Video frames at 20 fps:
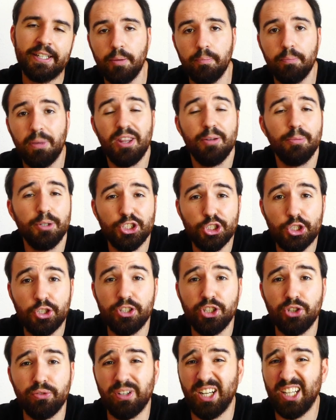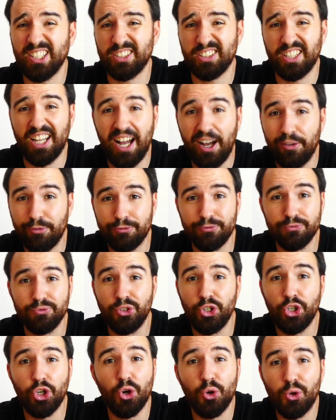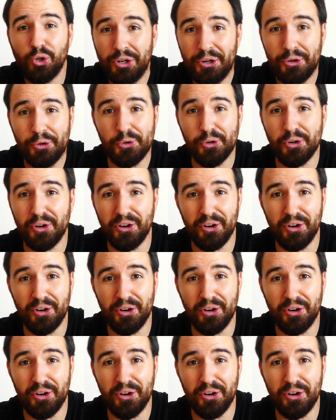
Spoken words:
But the majority of us have no clue